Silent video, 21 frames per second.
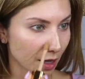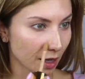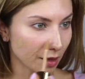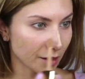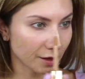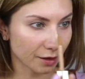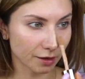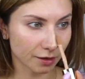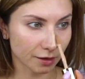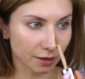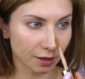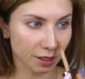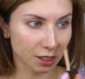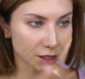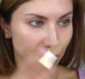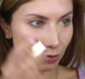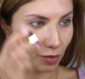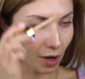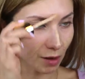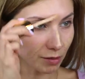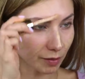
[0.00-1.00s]
I think that this
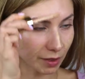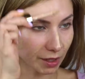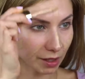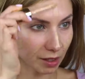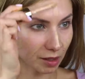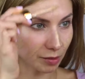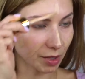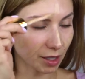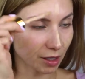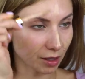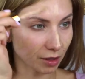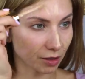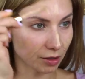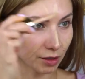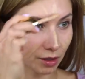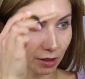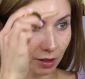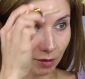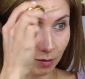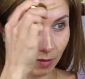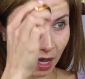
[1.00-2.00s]
is probably gonna be a
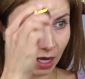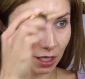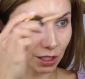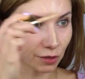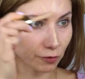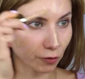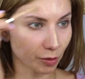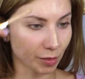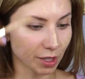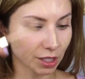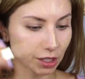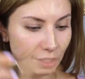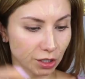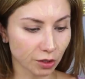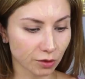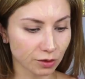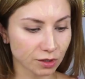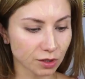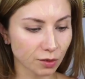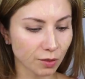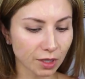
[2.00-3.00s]
good match for me
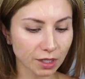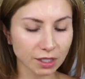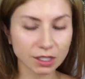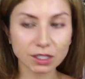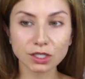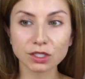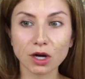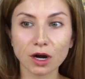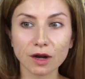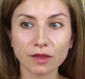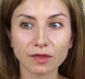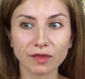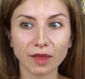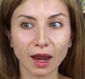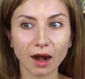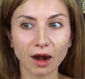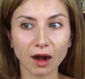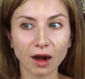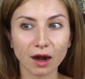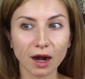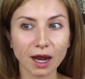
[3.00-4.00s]
too. So we're gonna start
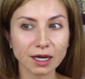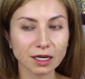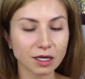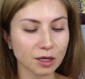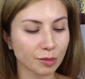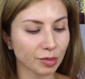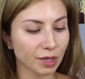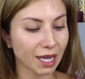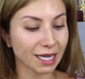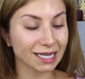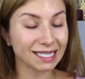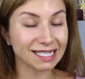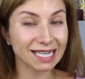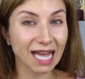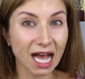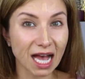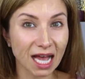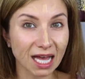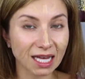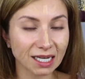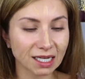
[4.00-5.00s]
there. I didn't apply a
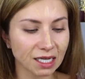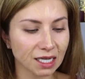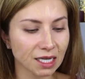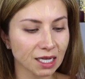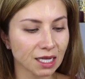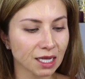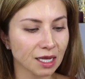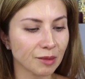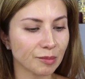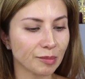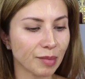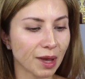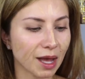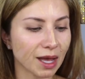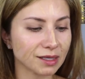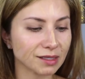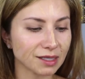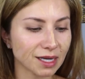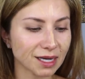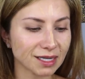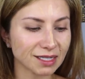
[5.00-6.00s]
ton,
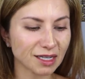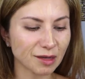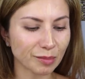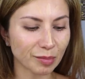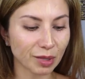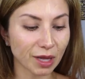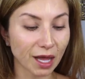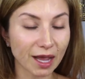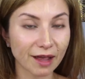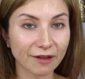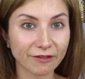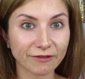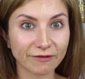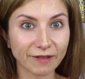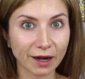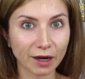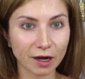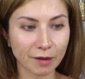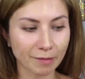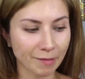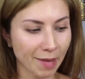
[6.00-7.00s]
but I did apply a
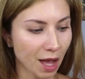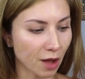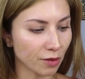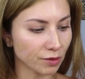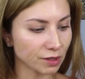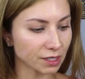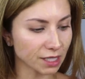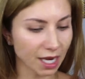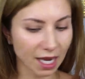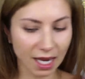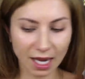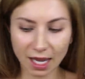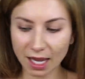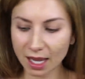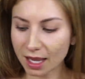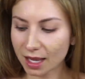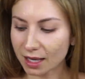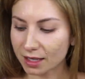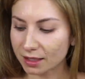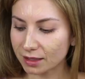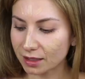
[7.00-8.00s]
fair amount.
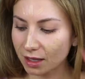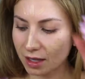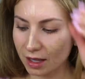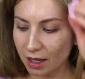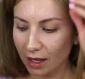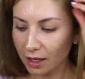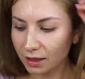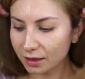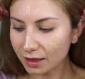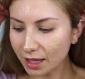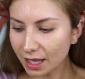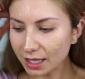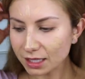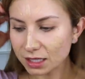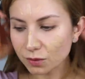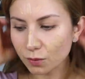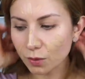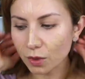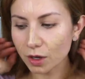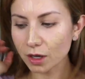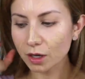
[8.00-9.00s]
And
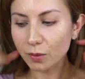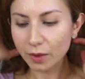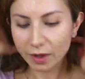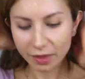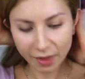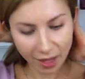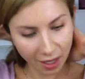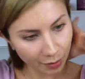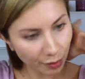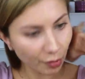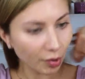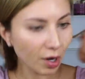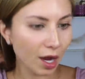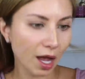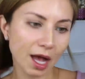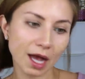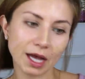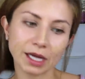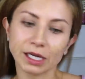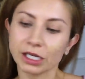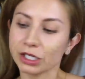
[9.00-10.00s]
let's work with a
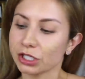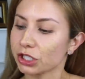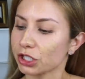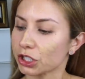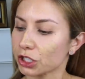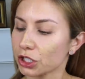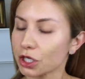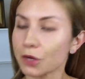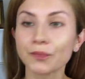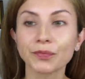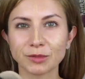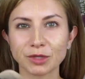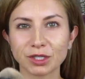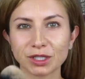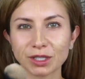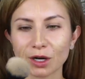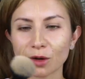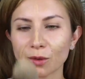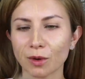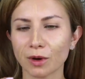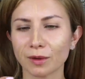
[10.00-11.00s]
brush. I'm
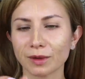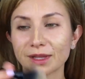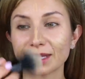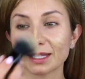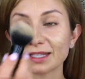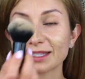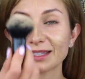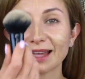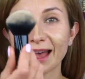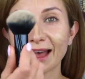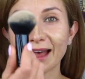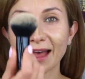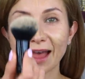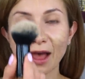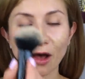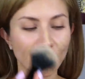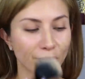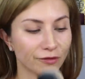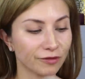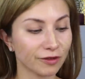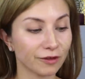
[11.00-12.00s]
just gonna work with this uh,
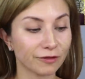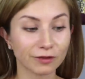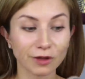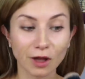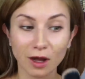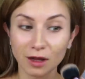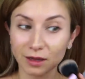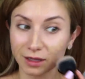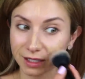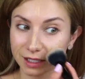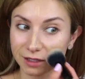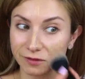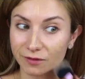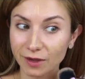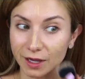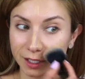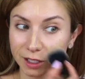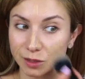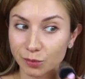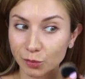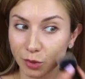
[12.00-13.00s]
e.l.f. Flawless
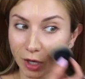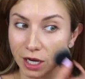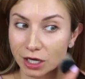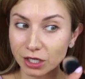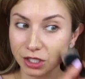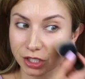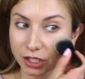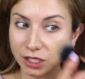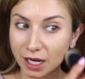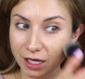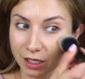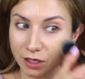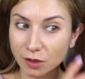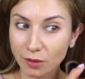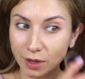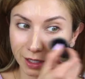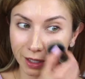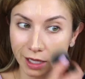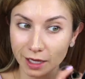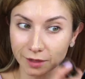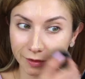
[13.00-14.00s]
Face Brush. I know
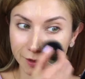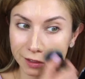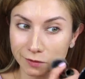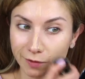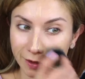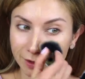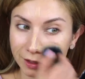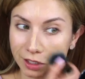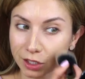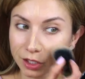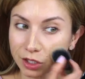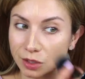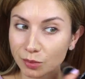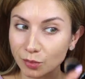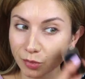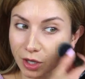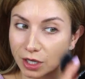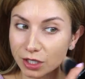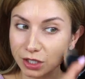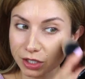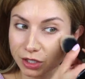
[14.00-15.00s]
I like this foundation
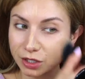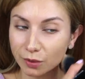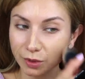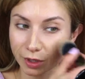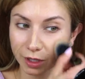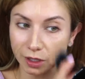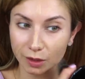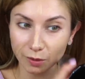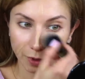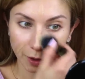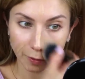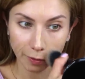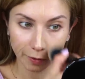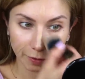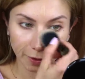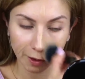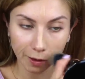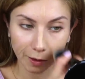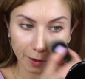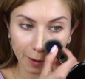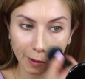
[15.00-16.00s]
brush, so we're gonna work with
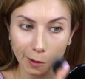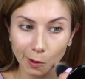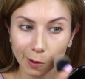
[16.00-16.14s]
it.